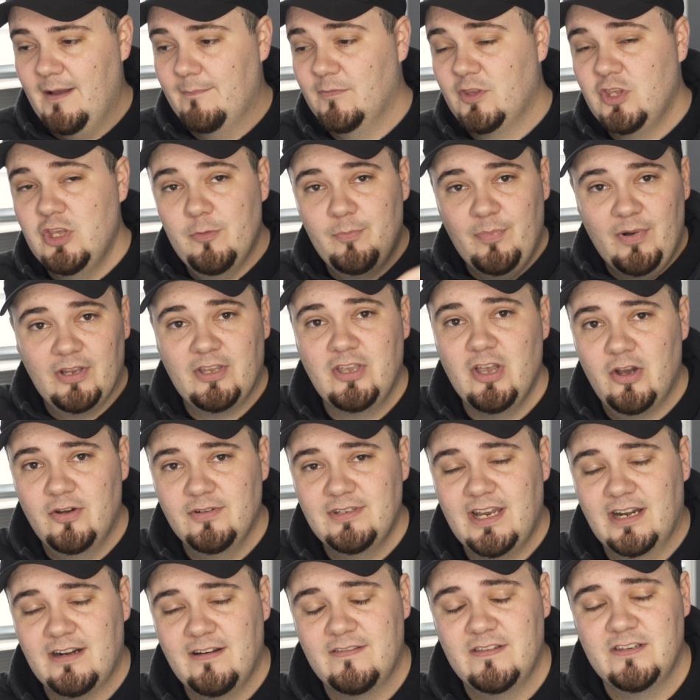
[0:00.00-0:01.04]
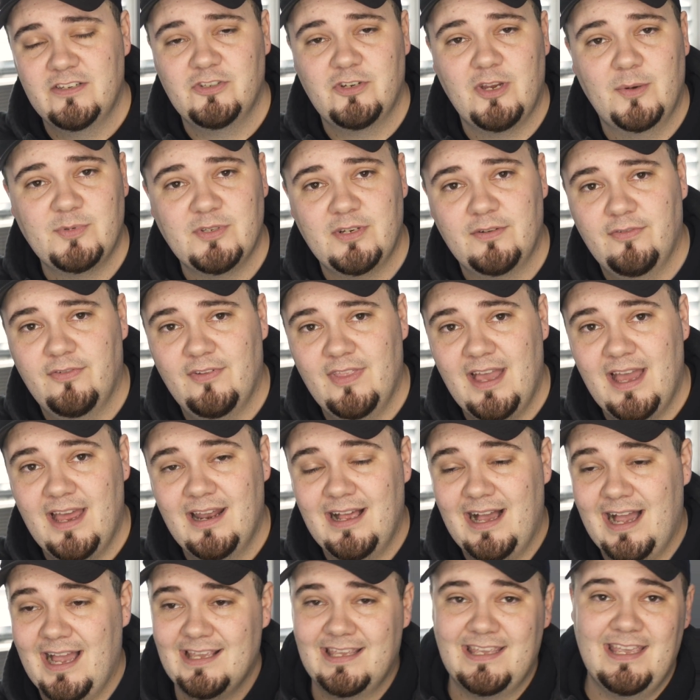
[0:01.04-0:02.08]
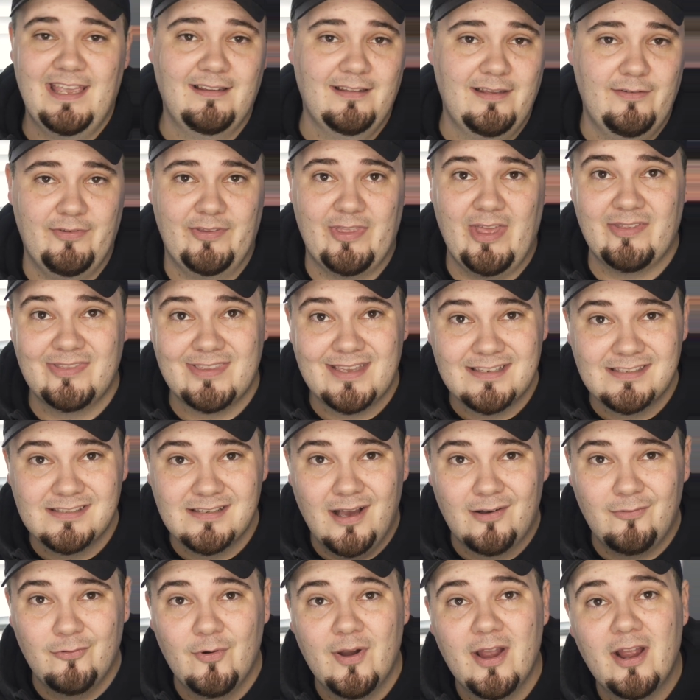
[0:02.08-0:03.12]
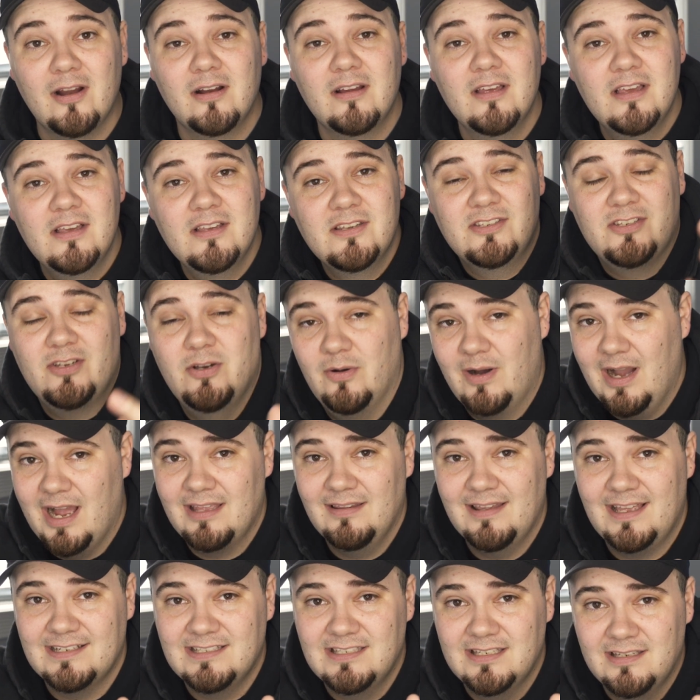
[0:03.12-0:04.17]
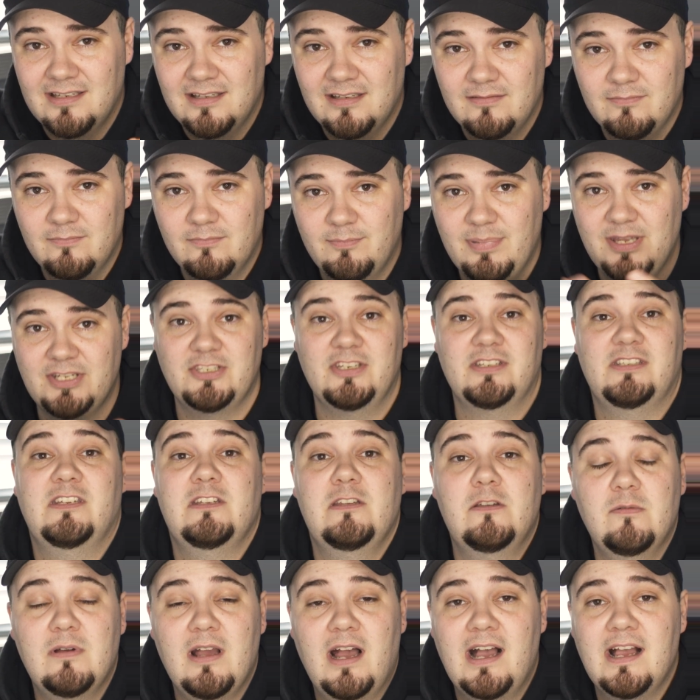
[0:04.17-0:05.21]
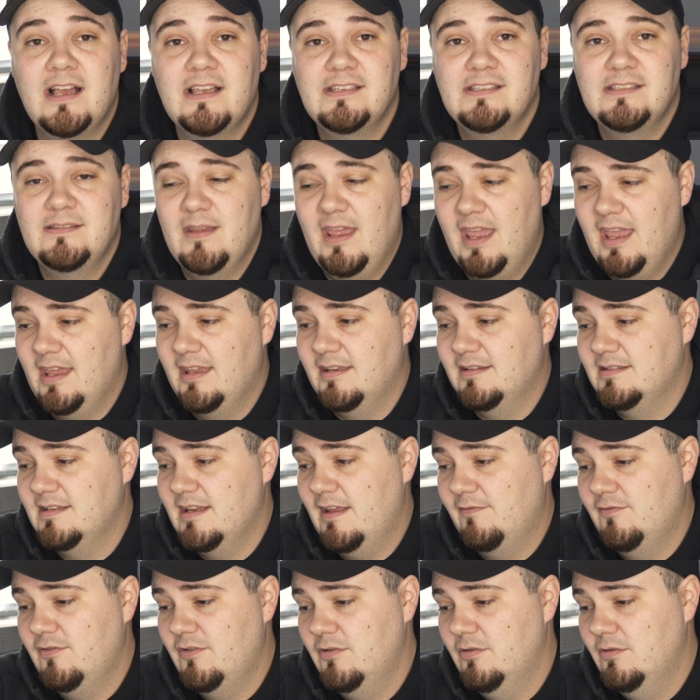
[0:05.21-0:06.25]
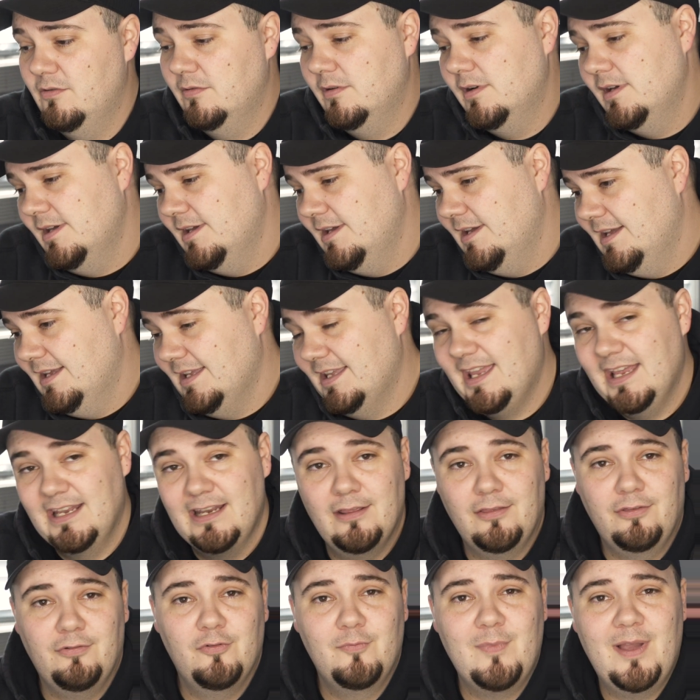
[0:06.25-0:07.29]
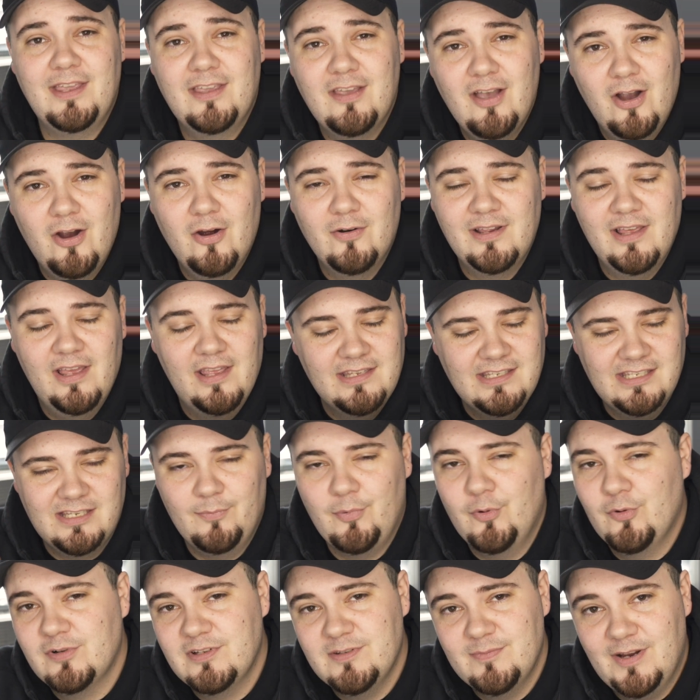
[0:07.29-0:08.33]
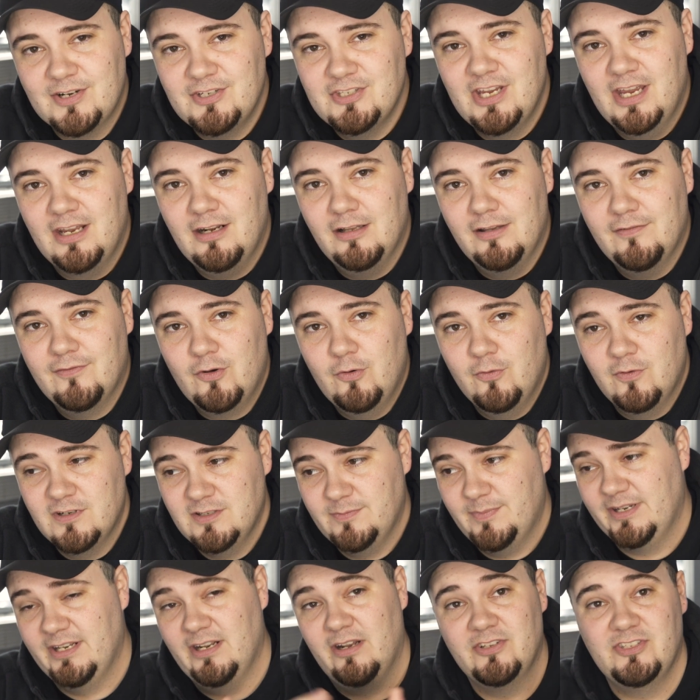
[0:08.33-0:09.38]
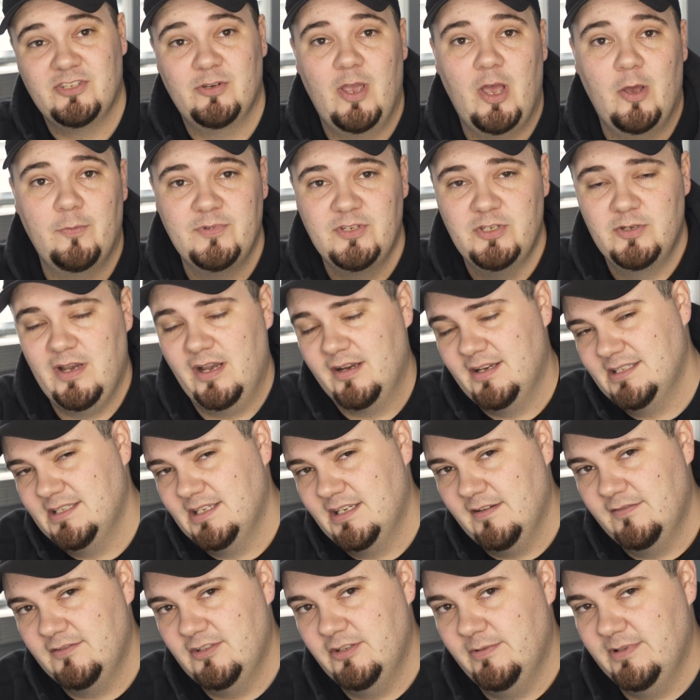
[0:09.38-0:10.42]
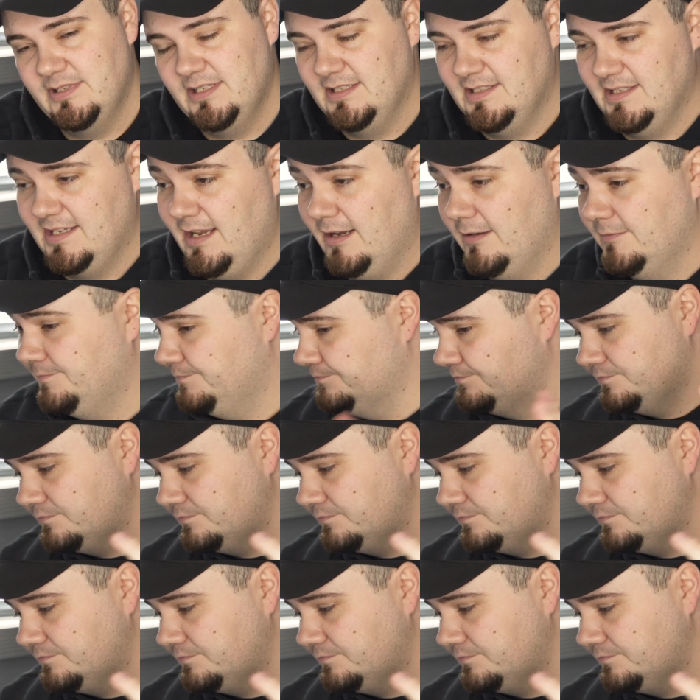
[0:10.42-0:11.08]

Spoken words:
Coupon code down in the description for that. I can't live without that software, so I like to pitch it to you guys. And if you get it through my code, it supports my channel, of course, but it also helps you out because it gives you a discount.